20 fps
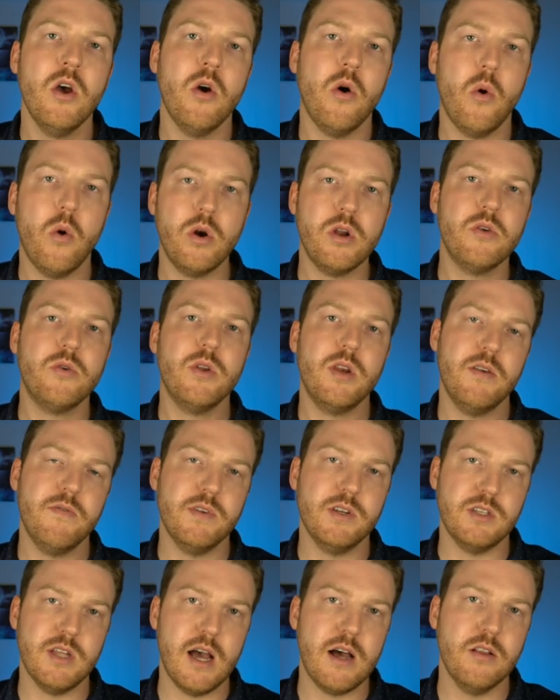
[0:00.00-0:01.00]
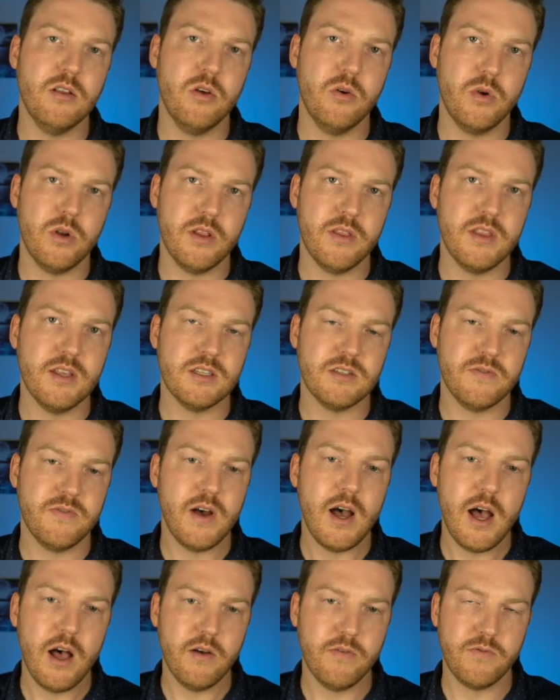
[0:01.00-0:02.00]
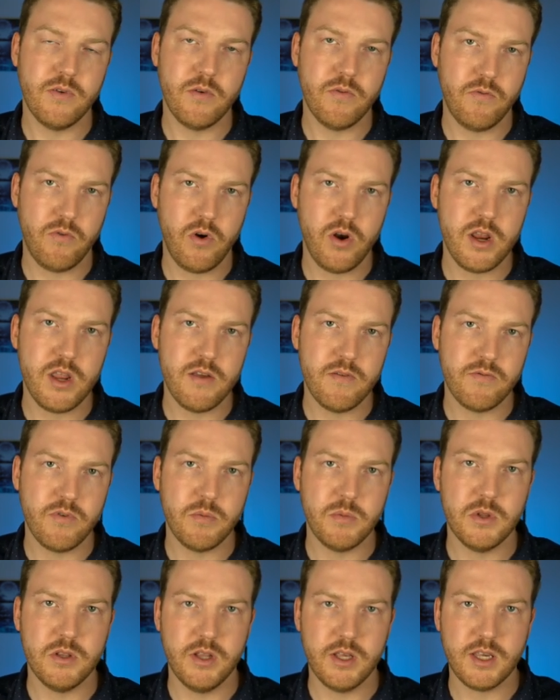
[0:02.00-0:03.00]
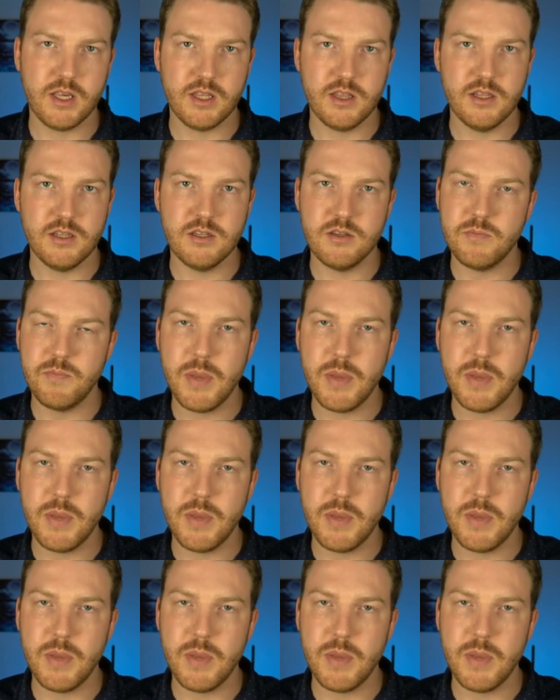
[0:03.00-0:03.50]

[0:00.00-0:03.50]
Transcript: Or you can even download this file for free from the link in the